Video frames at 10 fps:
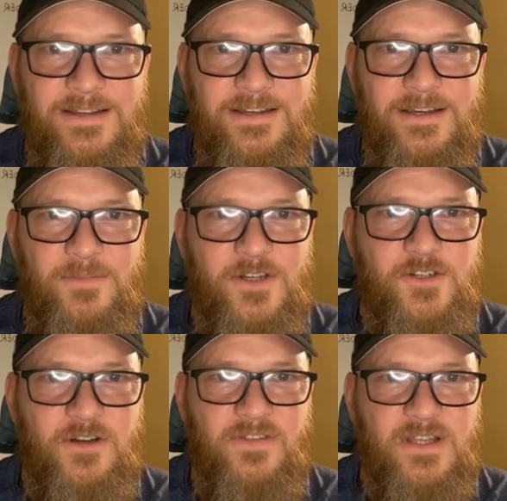and I'm not
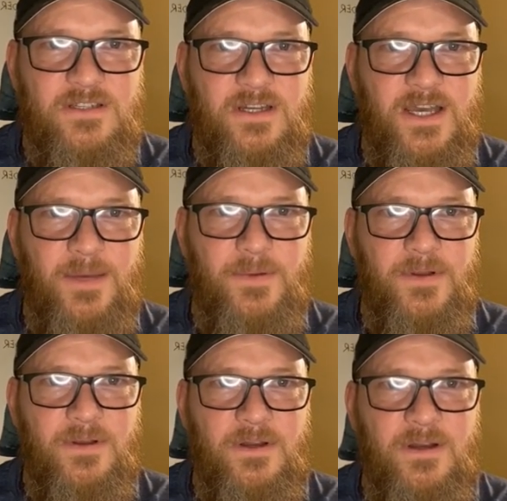sure if that's going to happen
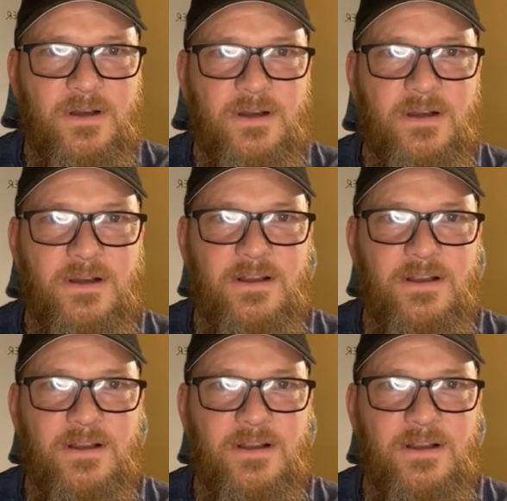on here.